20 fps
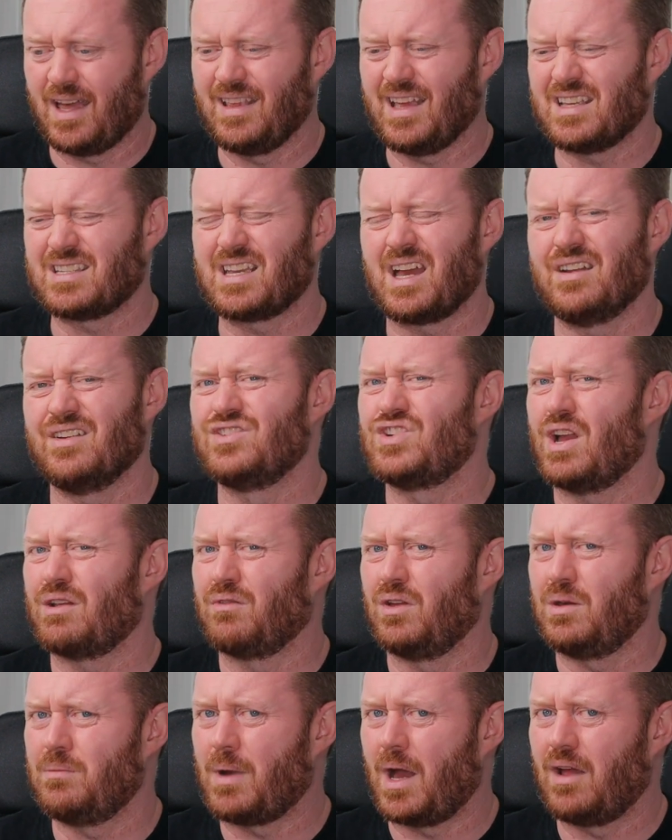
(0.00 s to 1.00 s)
And that's kind of
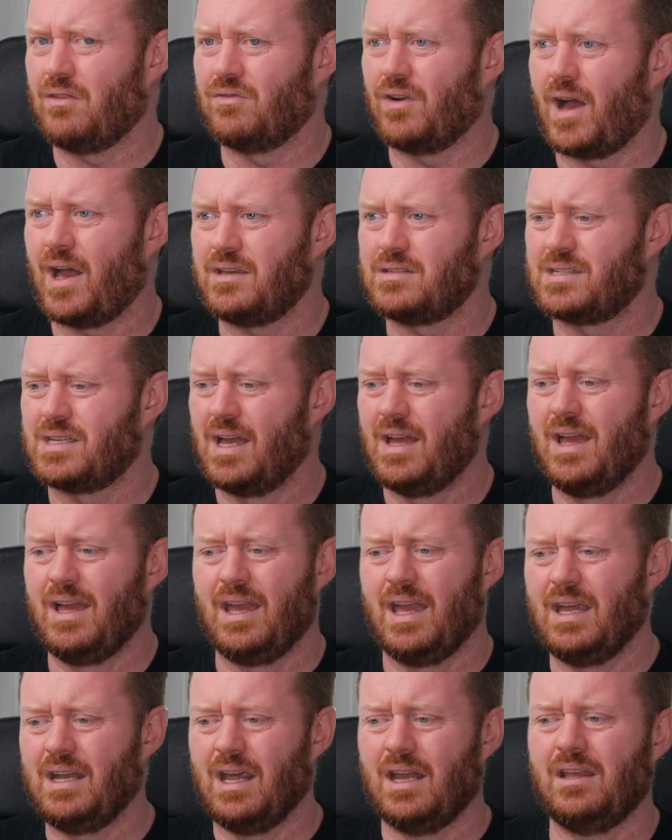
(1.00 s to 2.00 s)
generally my advice
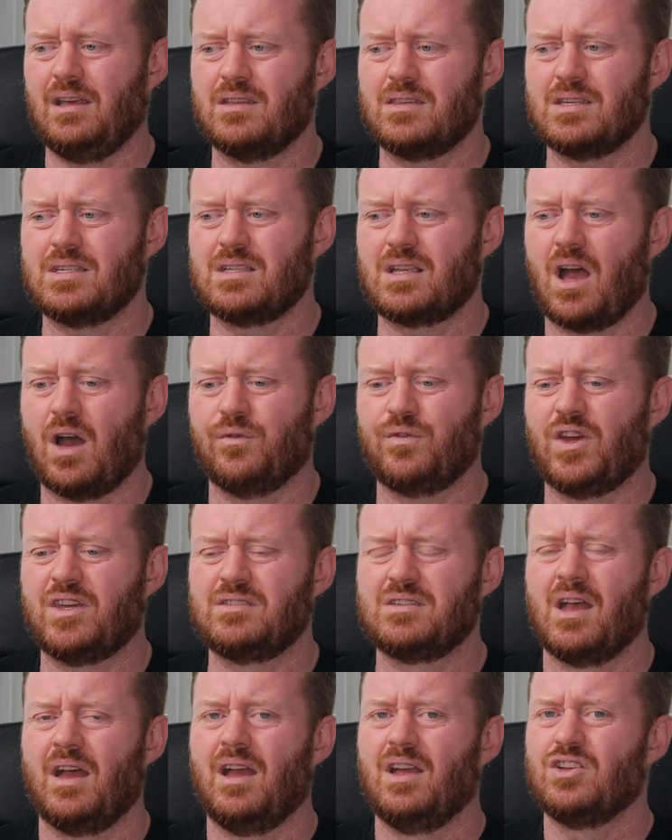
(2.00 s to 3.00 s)
in any of this stuff
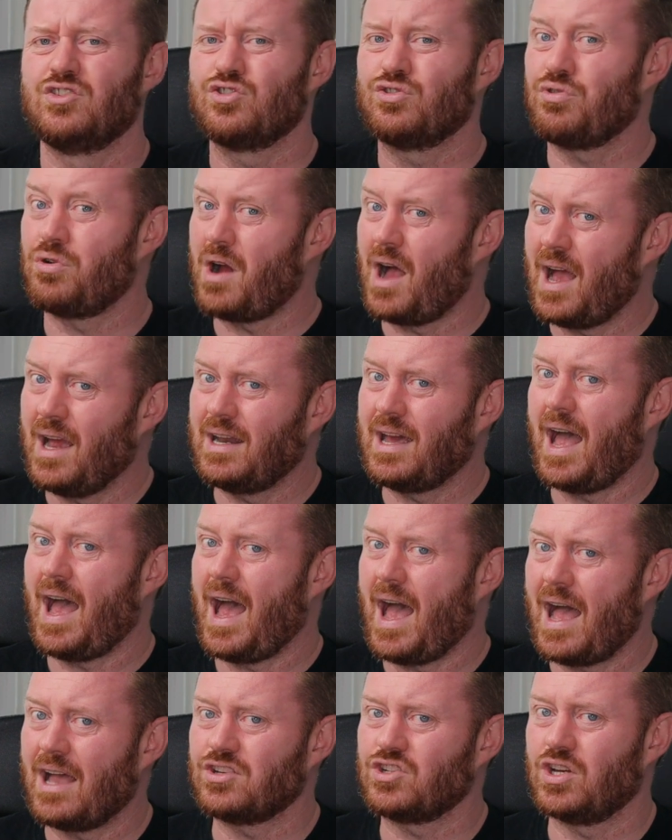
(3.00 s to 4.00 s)
is, try to
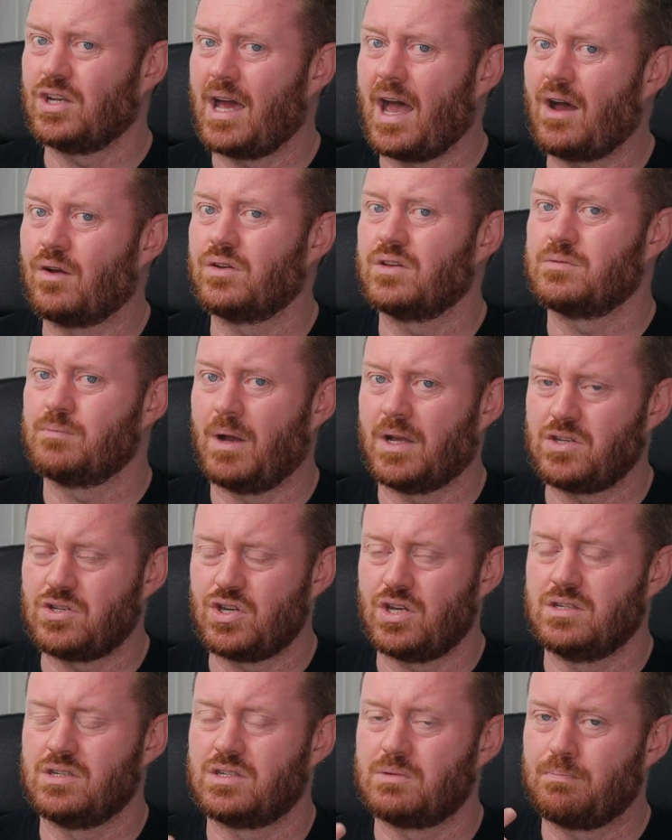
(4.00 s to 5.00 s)
hash it out as
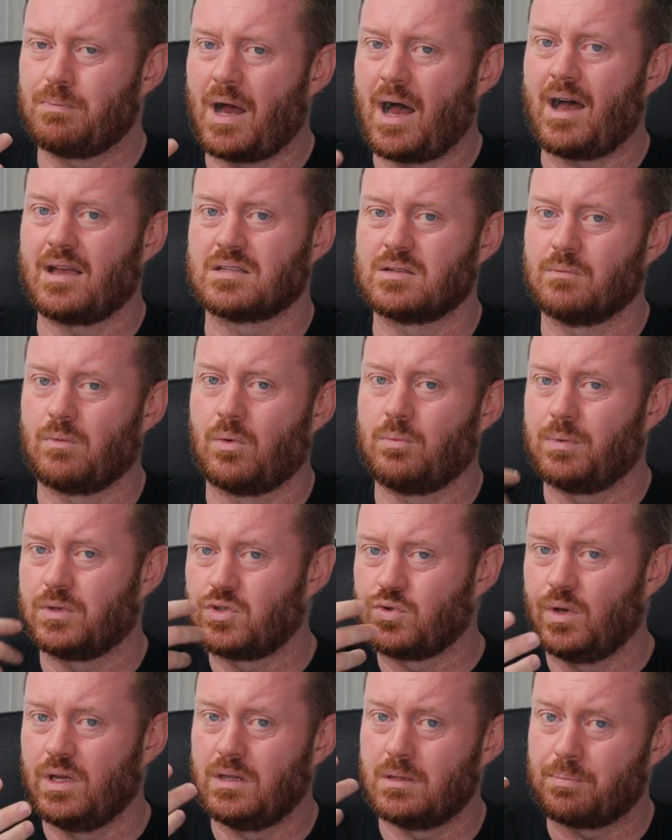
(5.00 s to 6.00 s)
much as possible
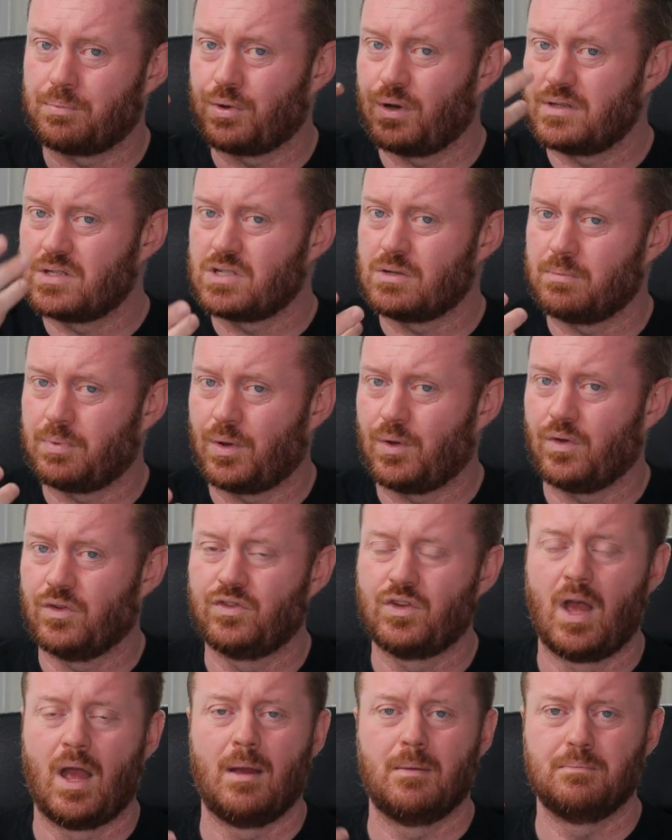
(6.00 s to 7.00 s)
between the
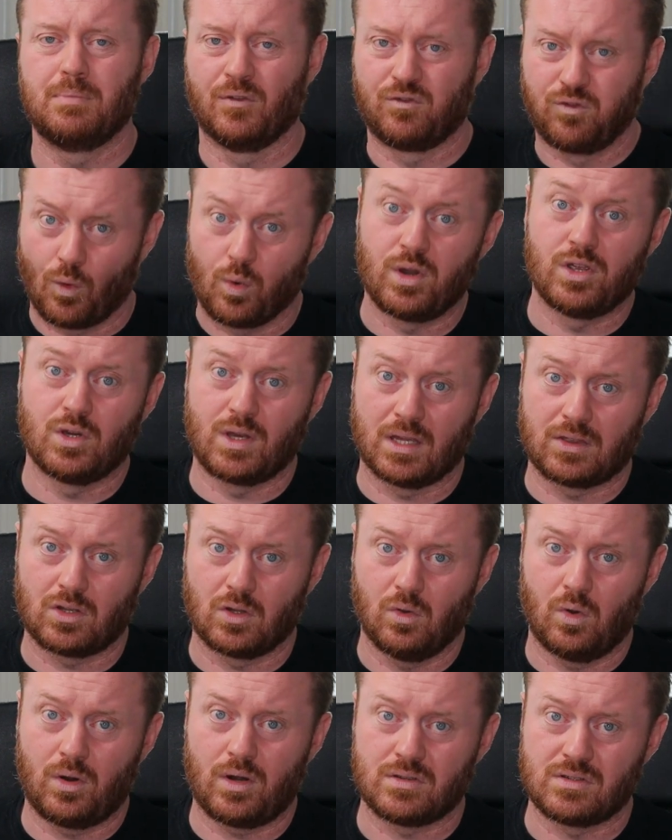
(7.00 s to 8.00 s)
principals before you get the
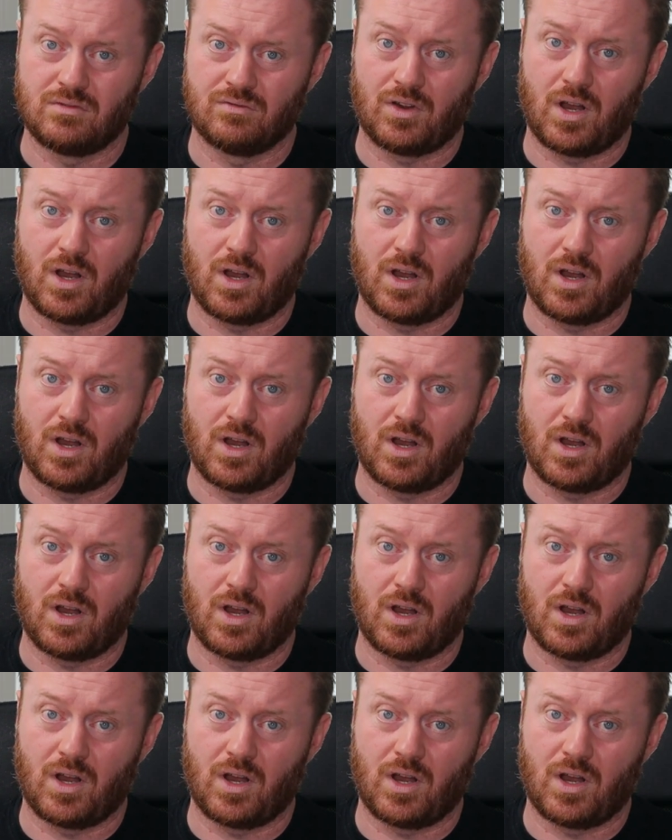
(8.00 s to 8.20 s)
lawyers